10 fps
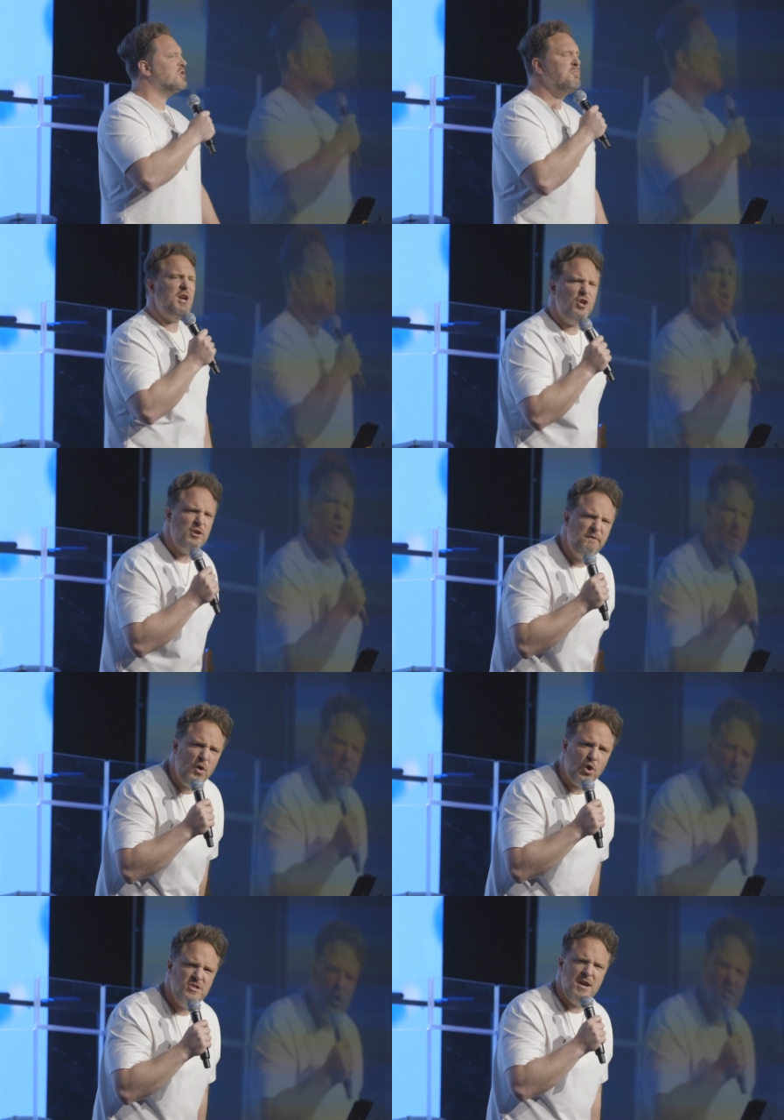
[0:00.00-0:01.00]
I'm like, it's a
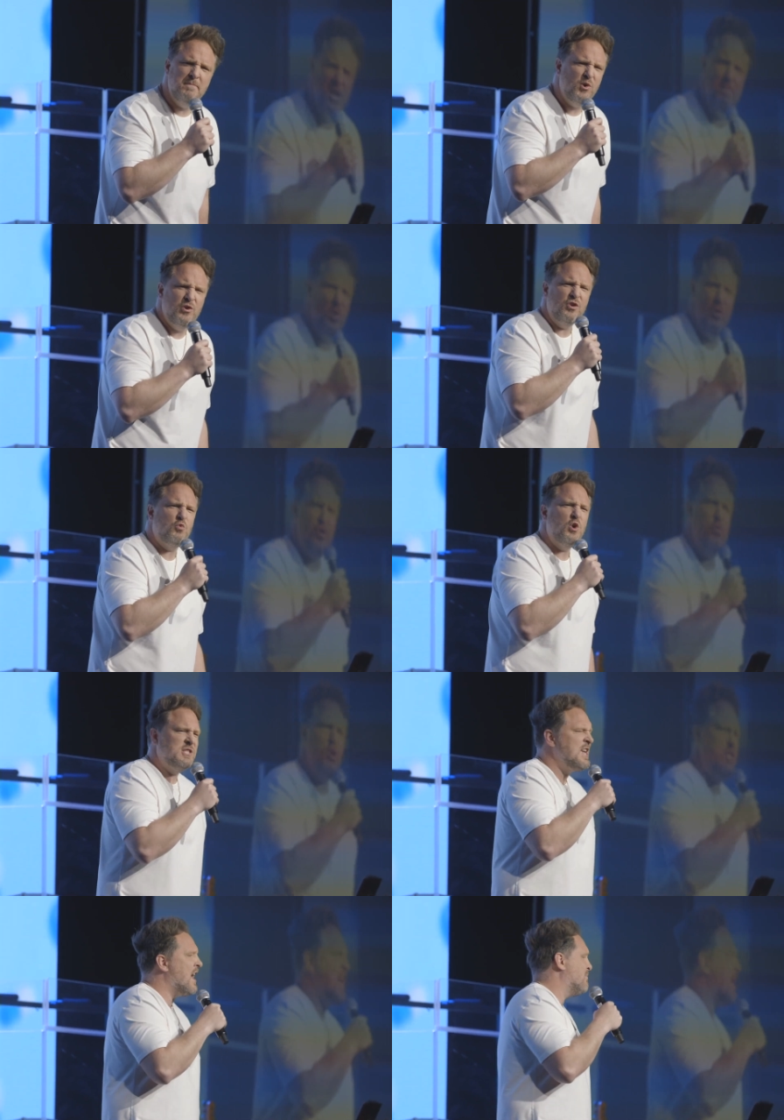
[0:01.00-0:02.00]
Ford Tempo. They're like, what's
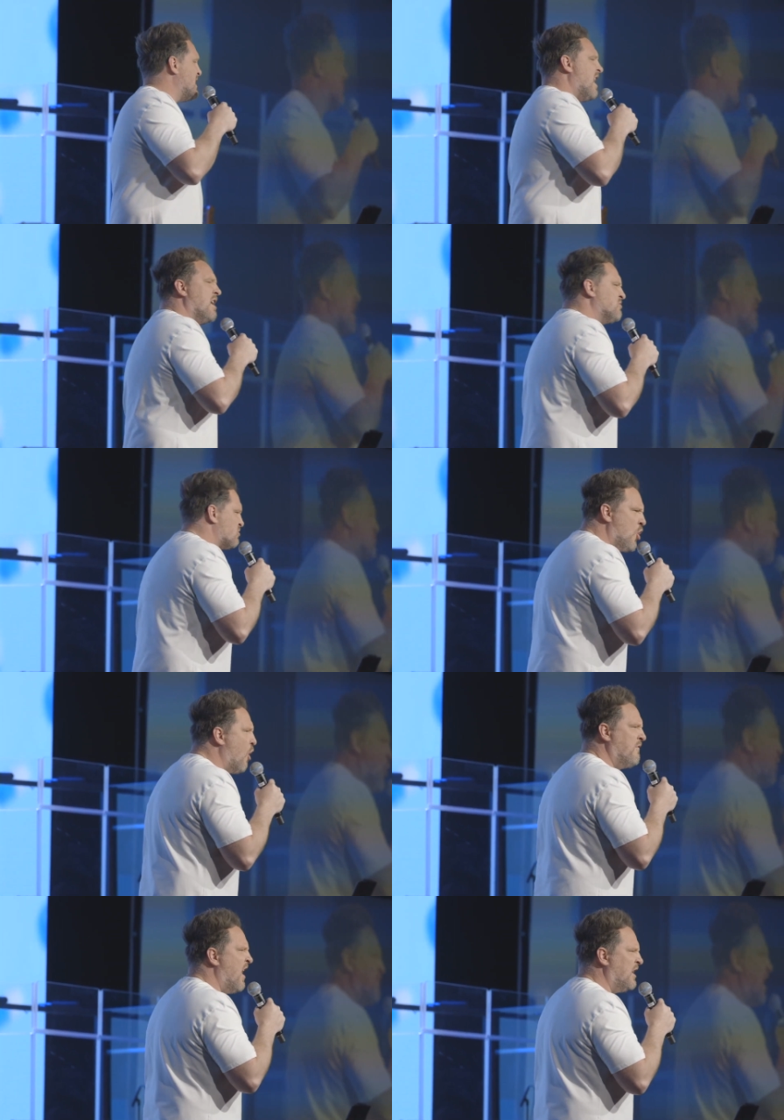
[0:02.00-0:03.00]
that? I'm like, God, ah,
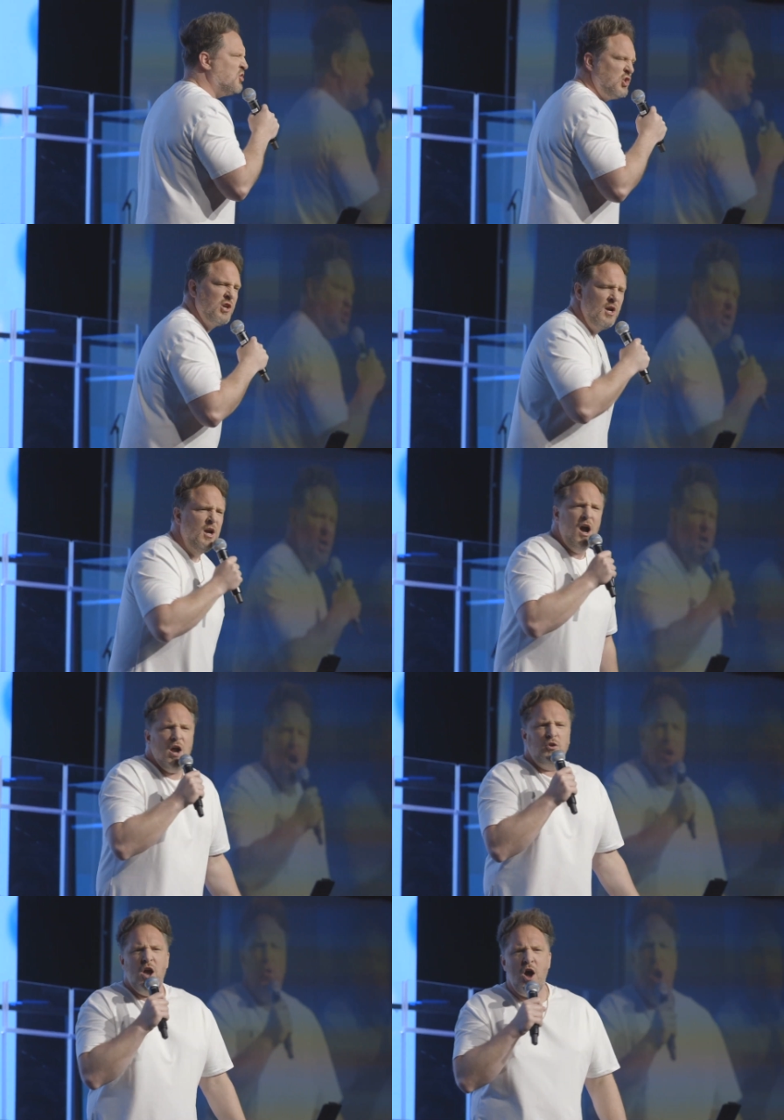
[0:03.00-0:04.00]
Corvette-ish. I
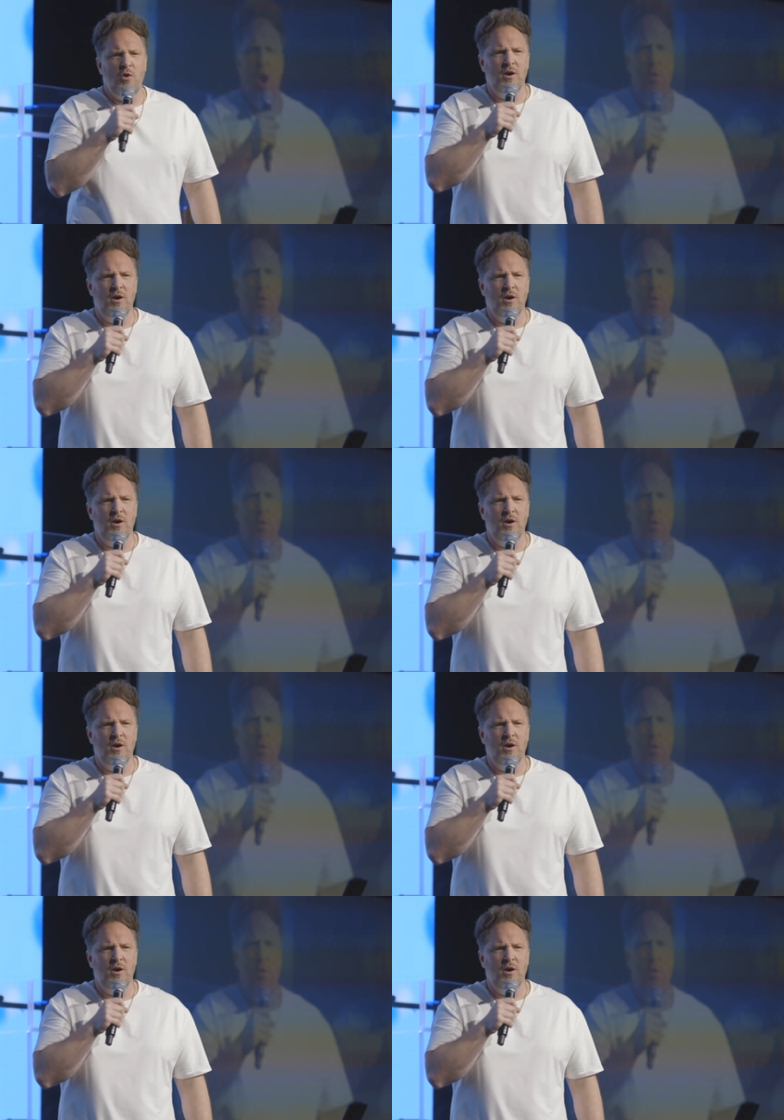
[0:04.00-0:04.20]
don't know.